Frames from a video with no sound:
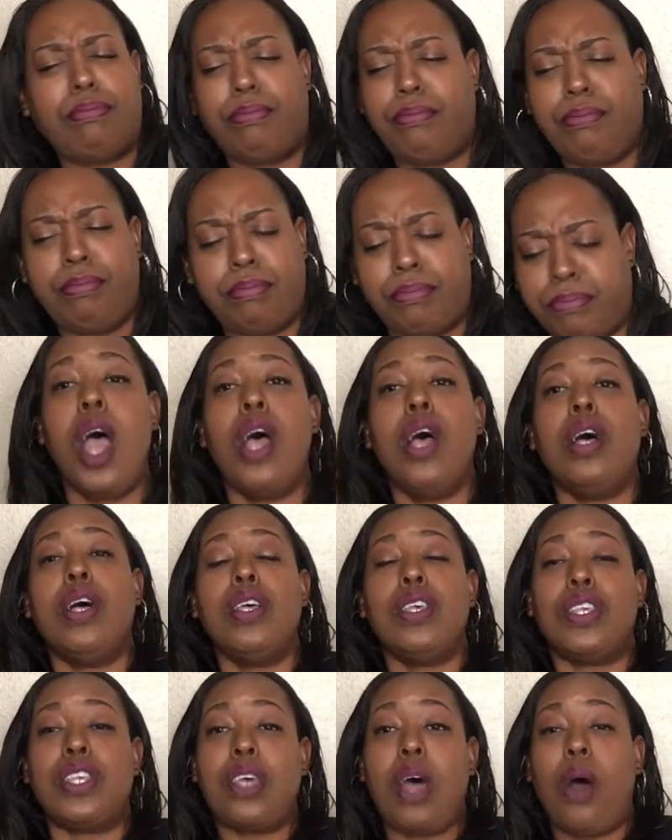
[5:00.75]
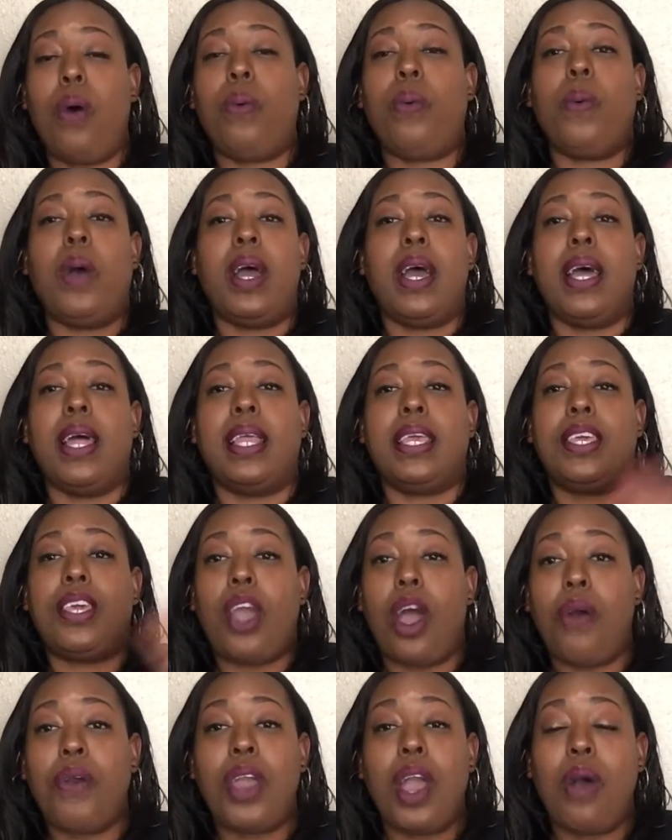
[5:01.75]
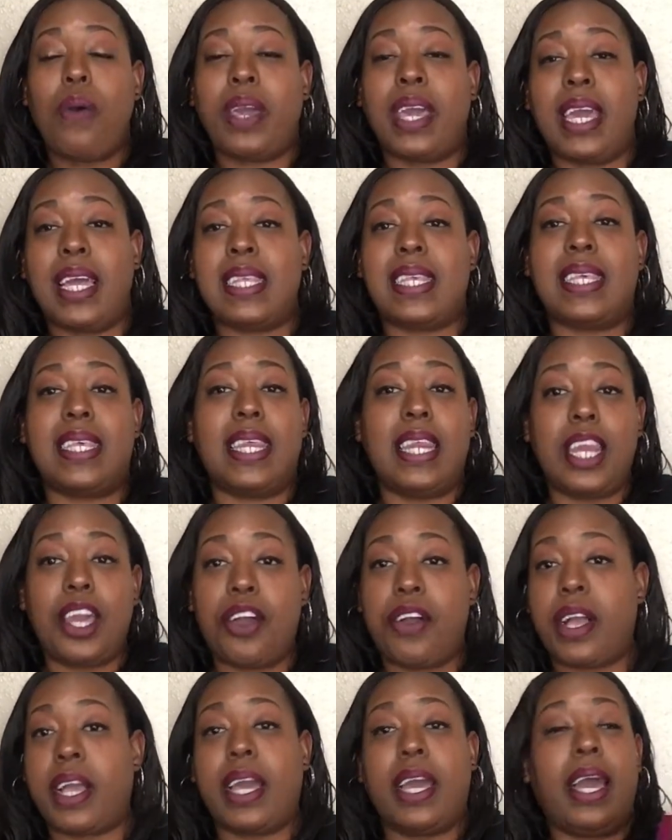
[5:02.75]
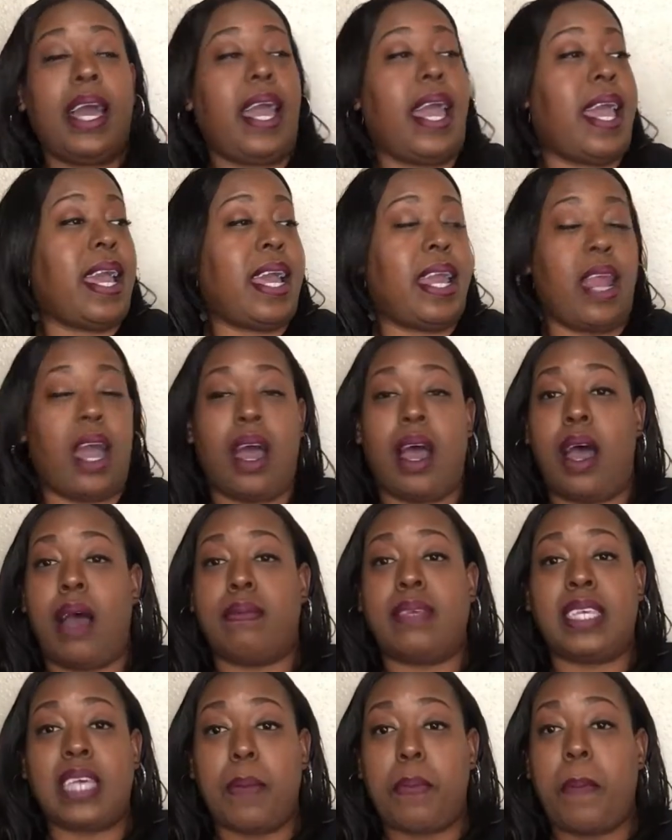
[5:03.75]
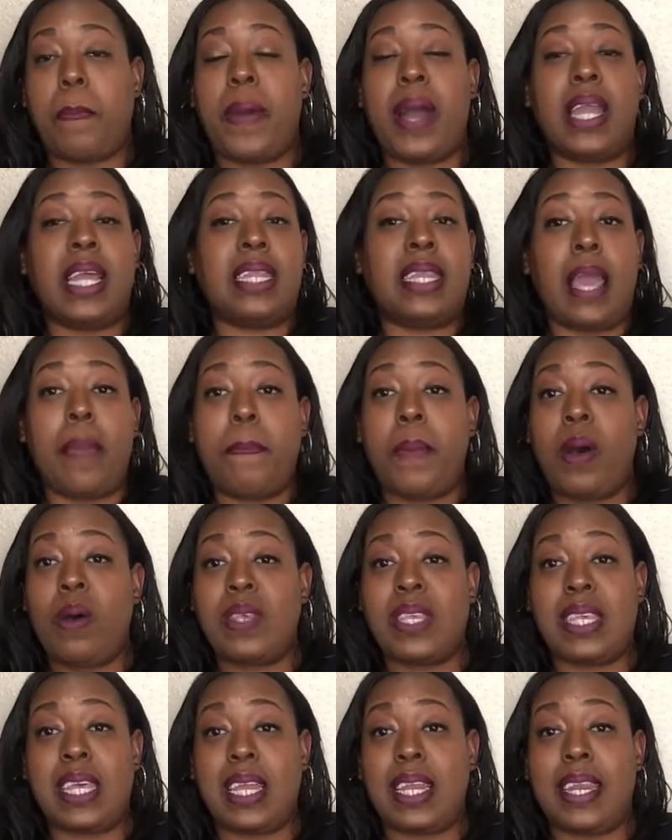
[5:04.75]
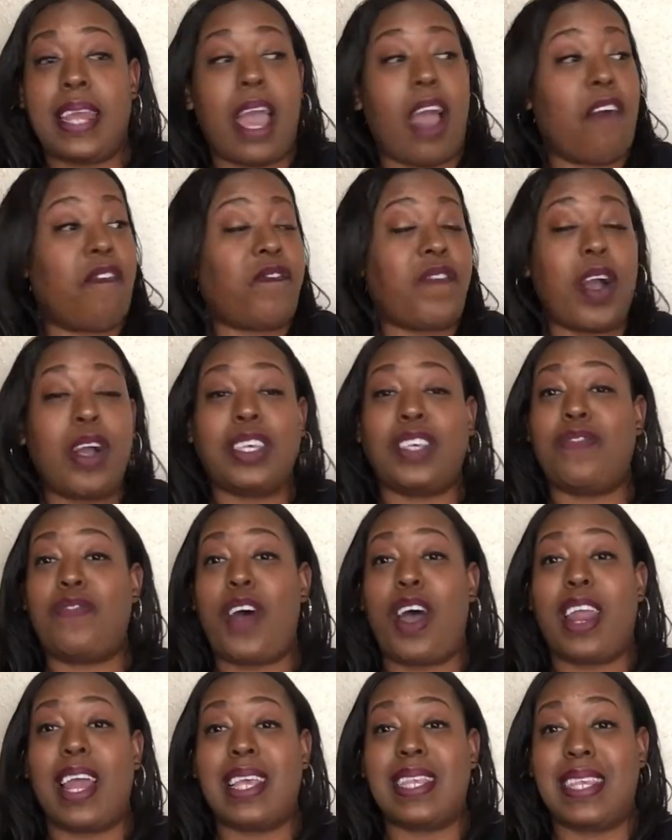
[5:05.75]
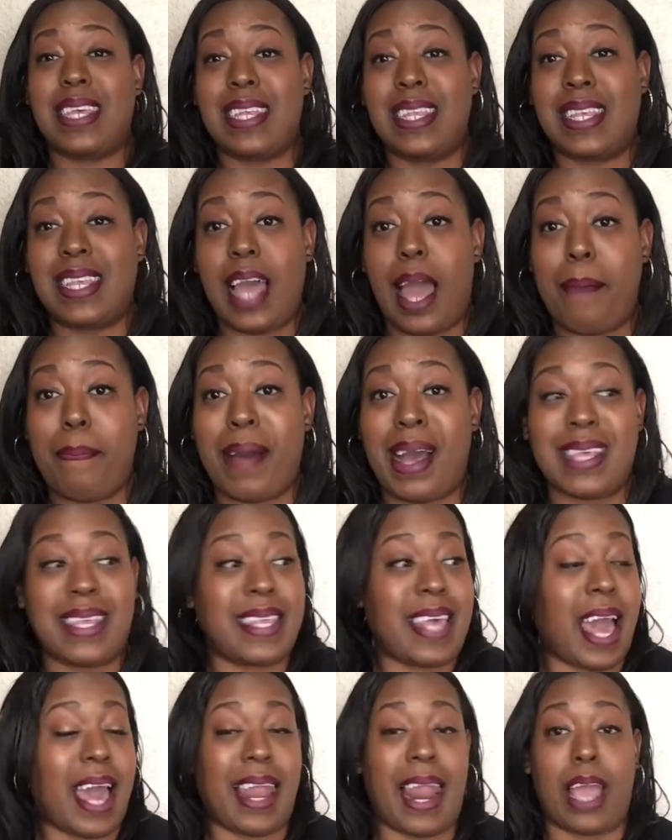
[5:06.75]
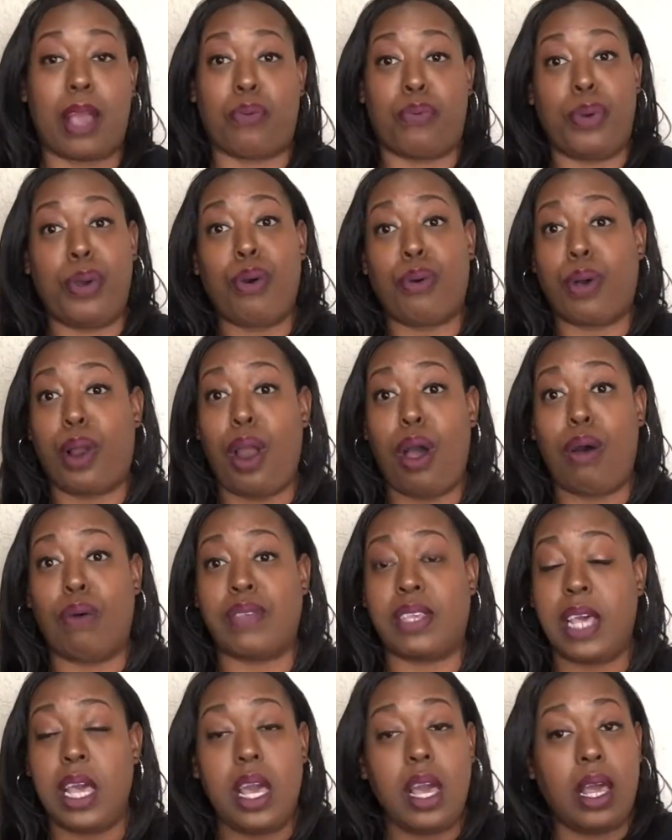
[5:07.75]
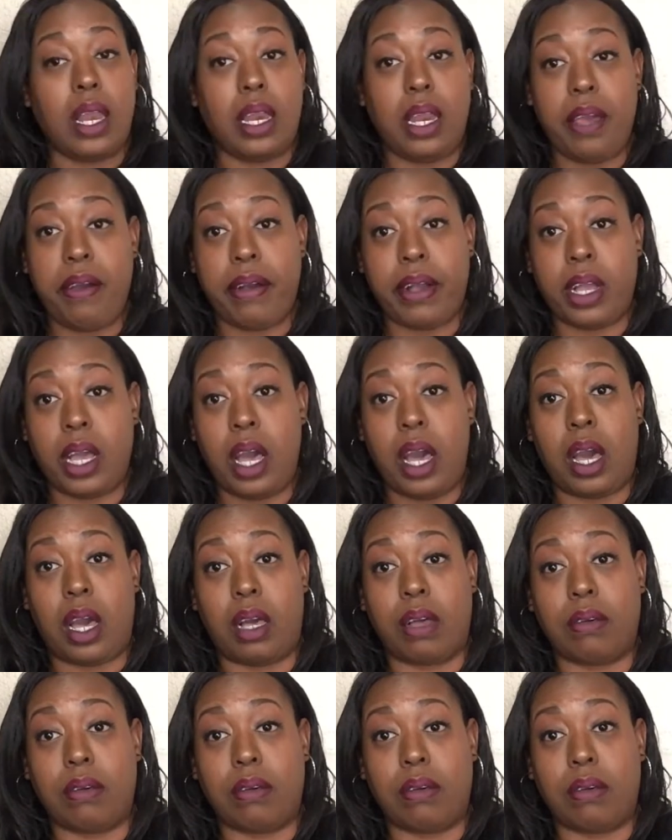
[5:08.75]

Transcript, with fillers: Mm so Yo Yo gets Lyrica and uh, Summer Bunni. They both sitting down. First of all, they sitting side by side, like real close. Lyrica,